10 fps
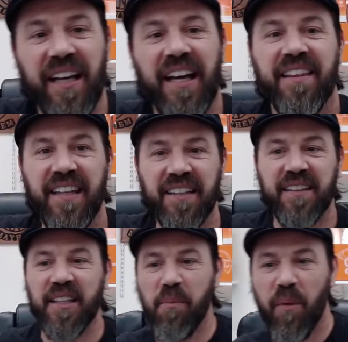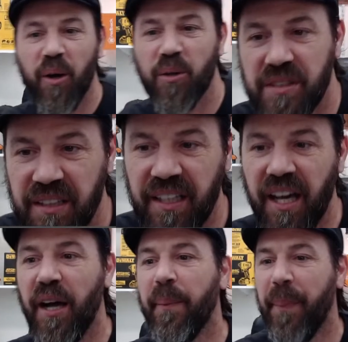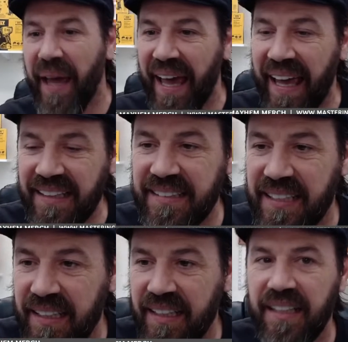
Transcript: I think the most compact